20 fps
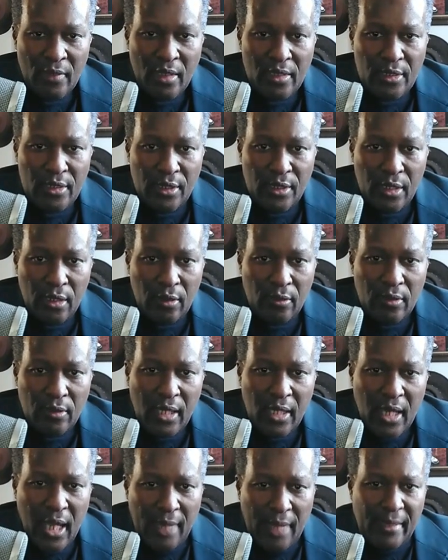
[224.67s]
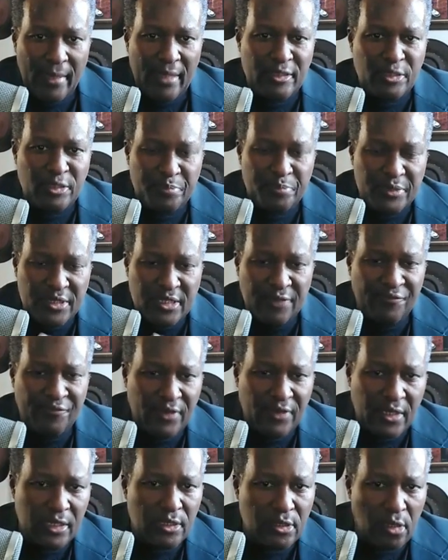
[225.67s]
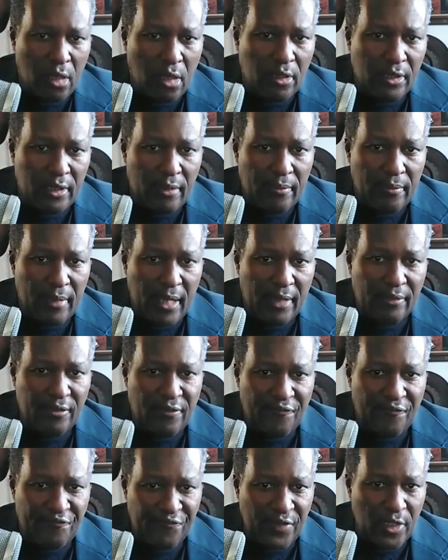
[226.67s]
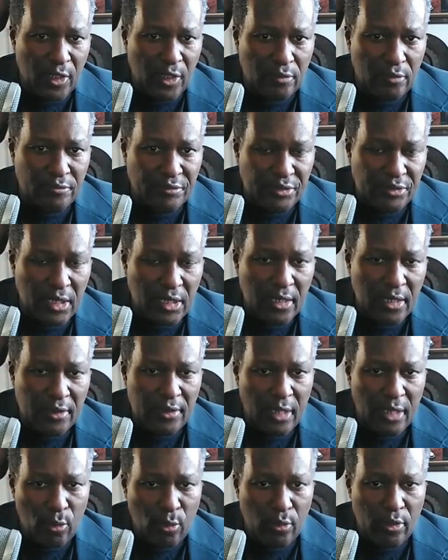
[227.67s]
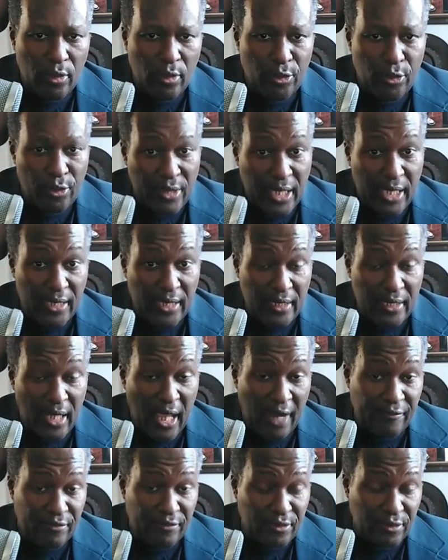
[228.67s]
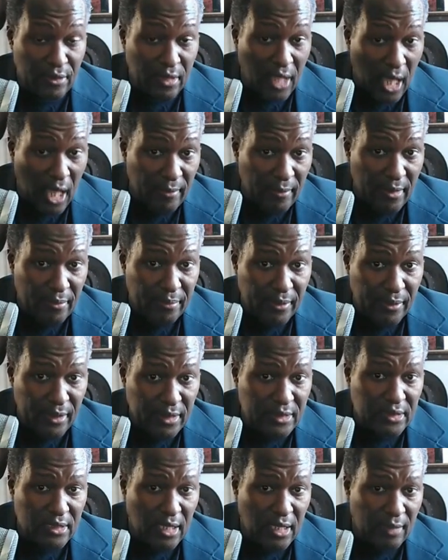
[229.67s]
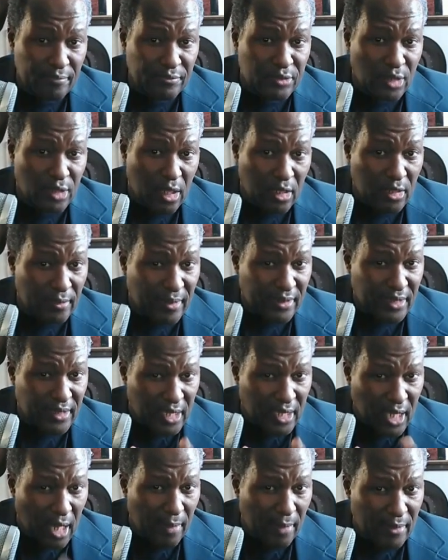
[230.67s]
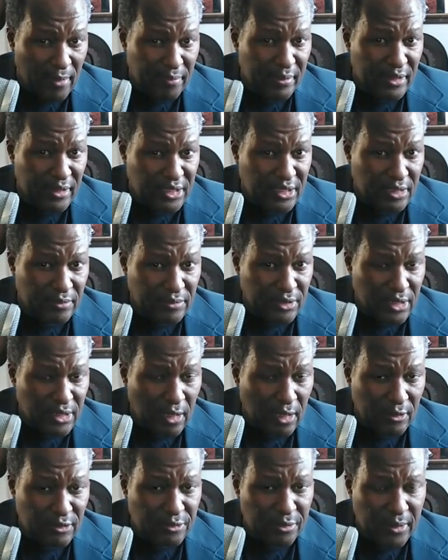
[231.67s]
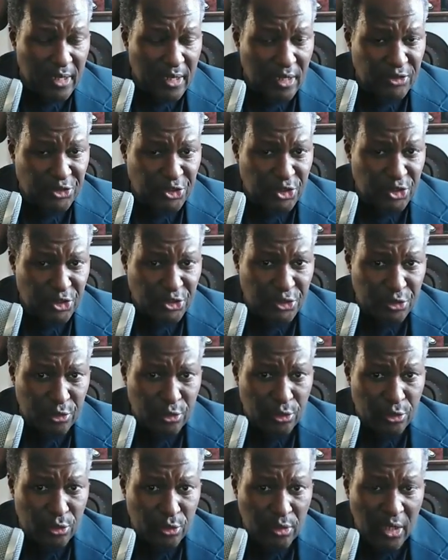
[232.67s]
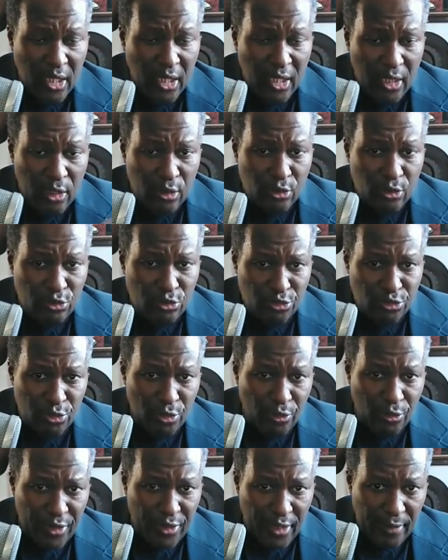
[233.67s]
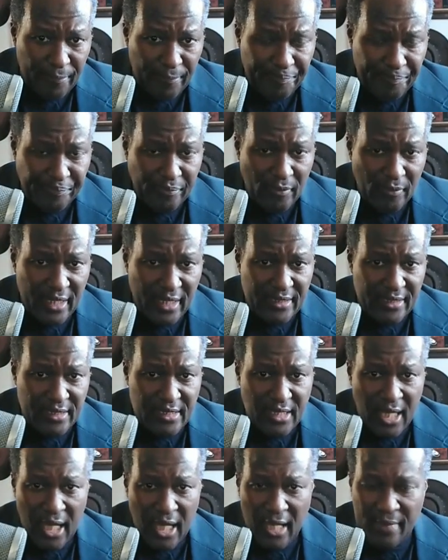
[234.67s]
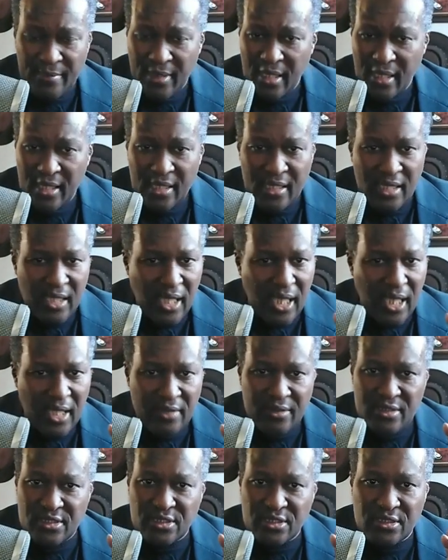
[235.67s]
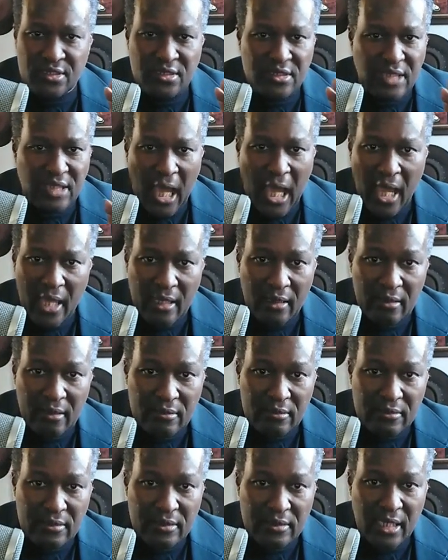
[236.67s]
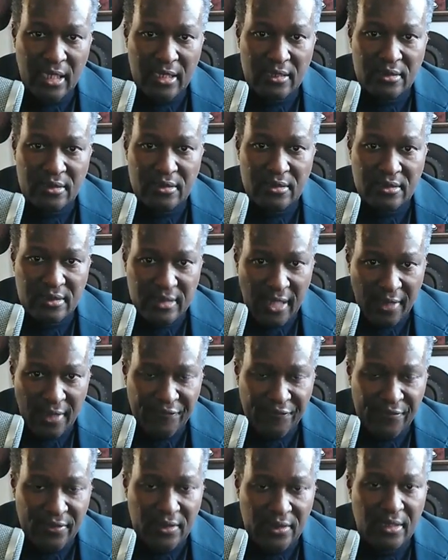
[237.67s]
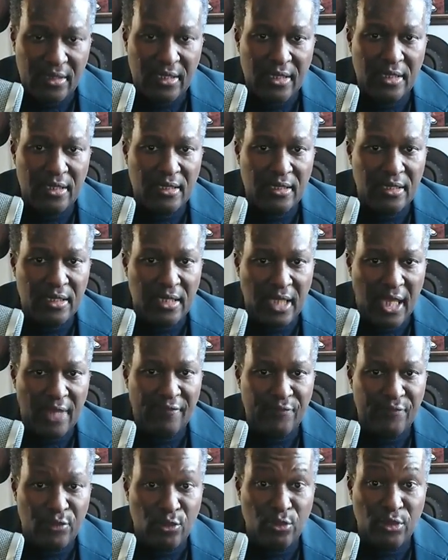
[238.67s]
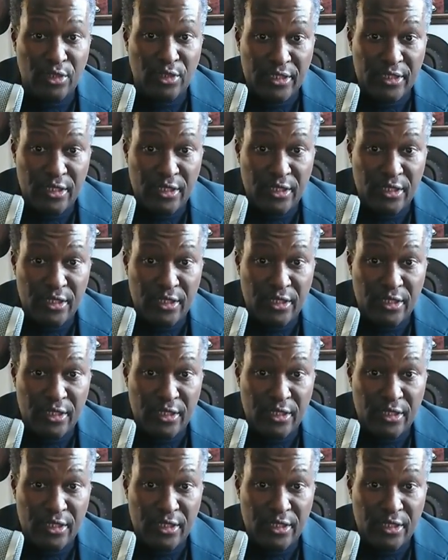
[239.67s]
You know, I'm not specifically talking about the films that were created after the comic books. I'm talking about the comic books themselves because Chester Gould, who drew them at the time, he had this style that definitely gave you an